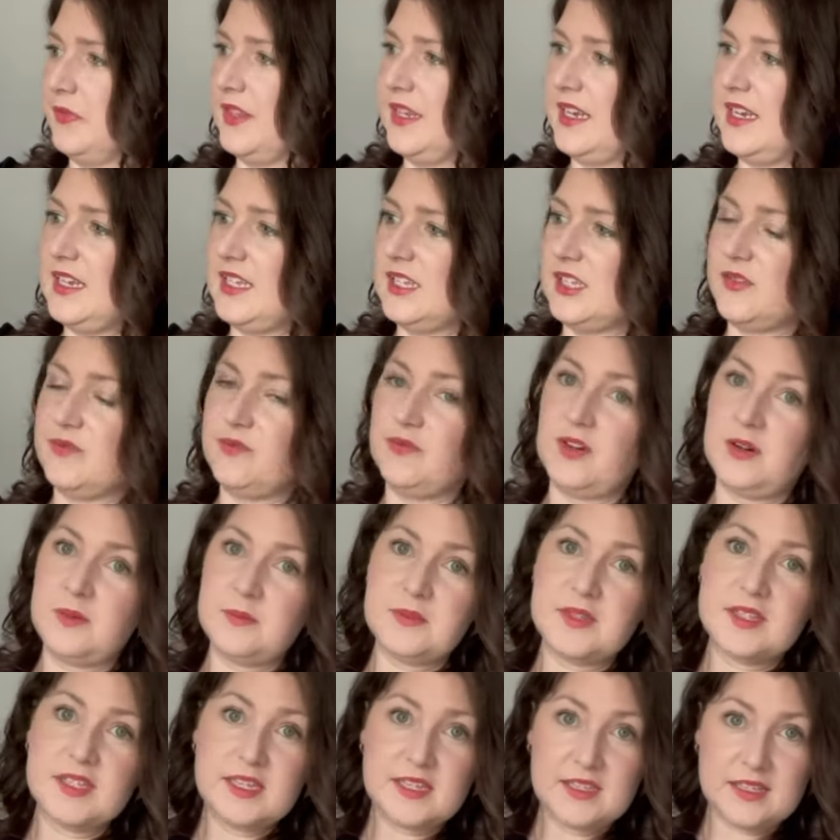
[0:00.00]
It's from
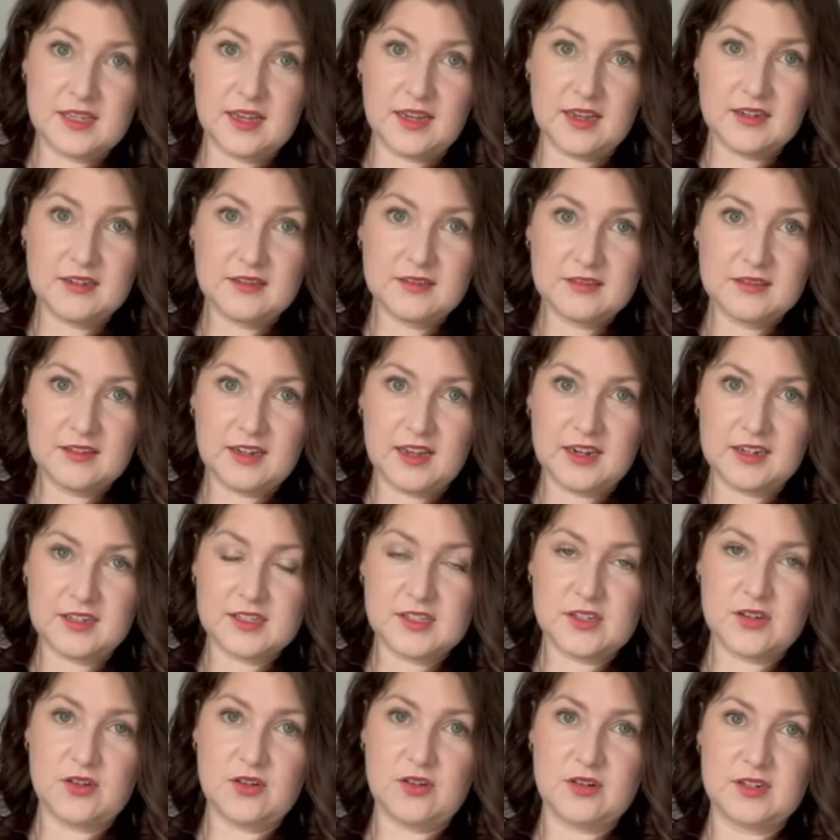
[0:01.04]
Sezane and
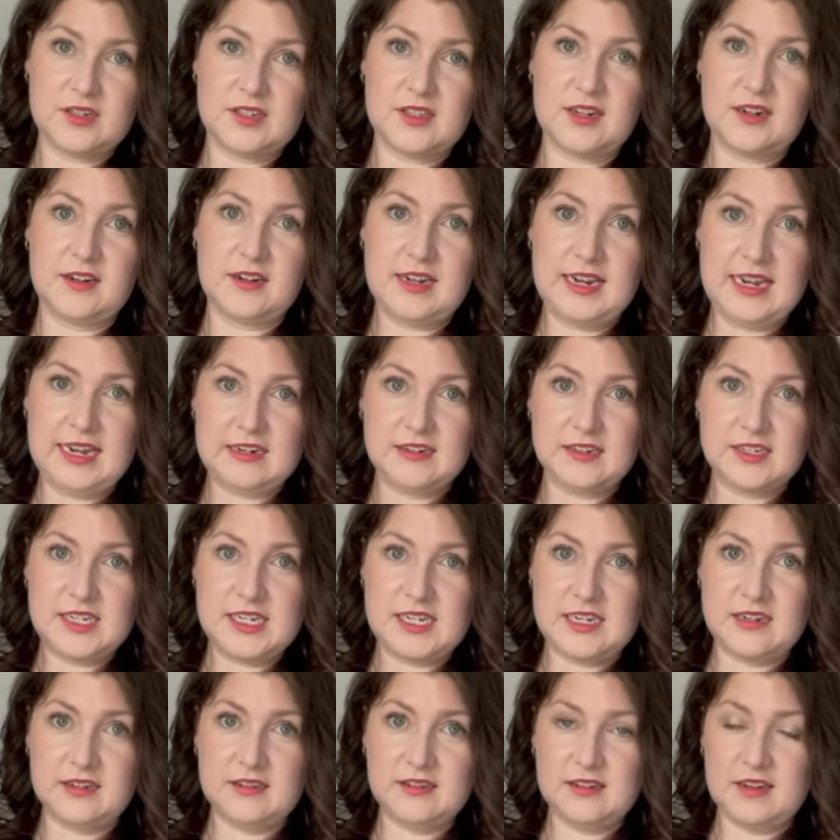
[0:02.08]
it's called their
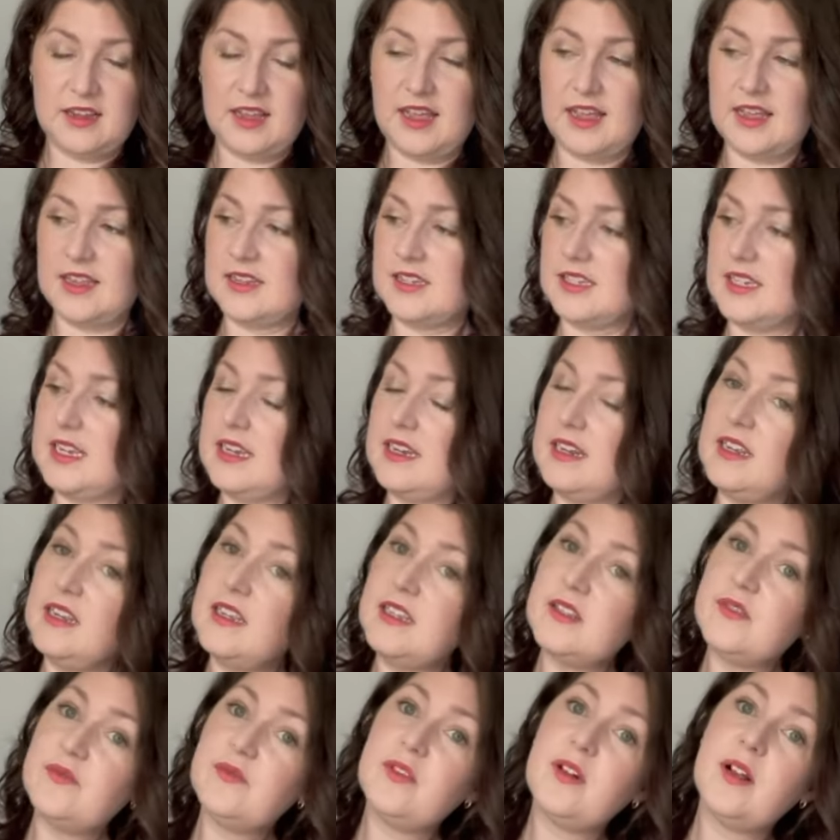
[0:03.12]
Leontine and it
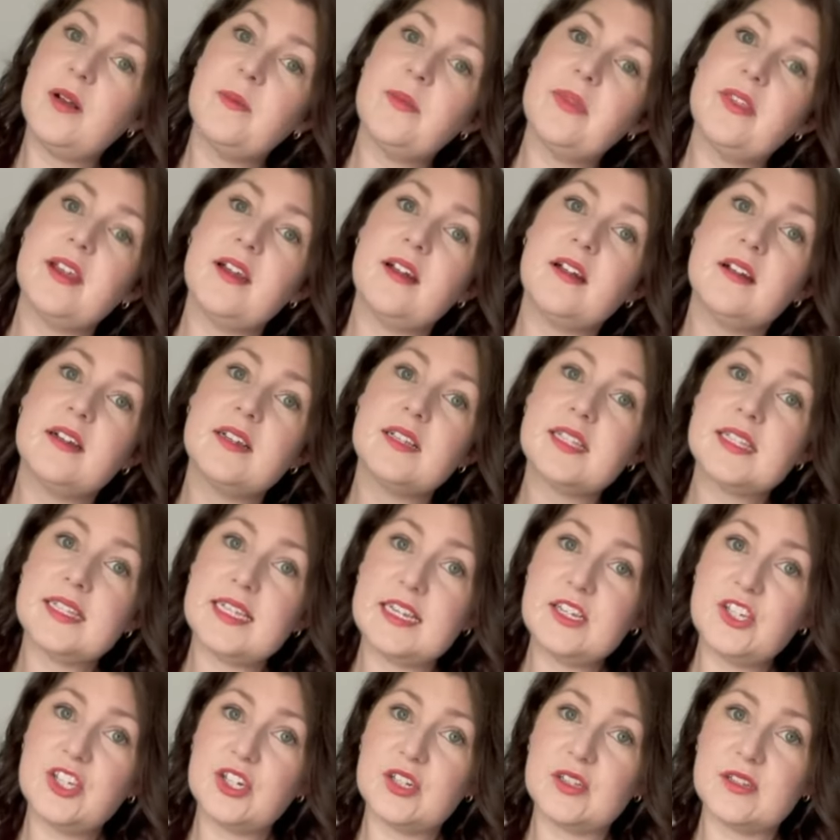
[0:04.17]
is from their
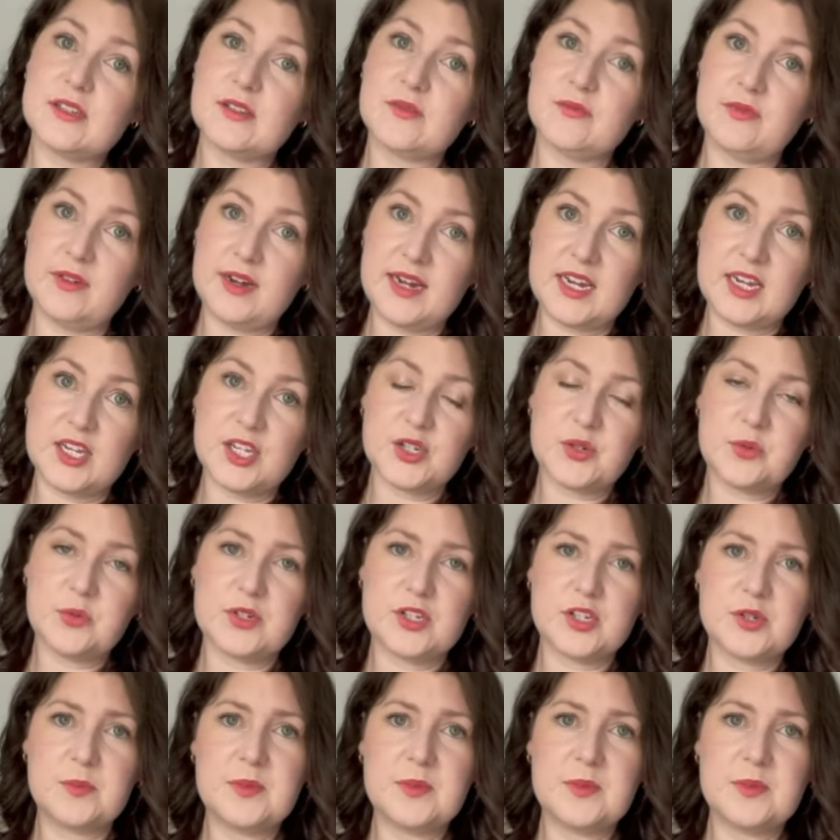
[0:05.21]
Essentials range, which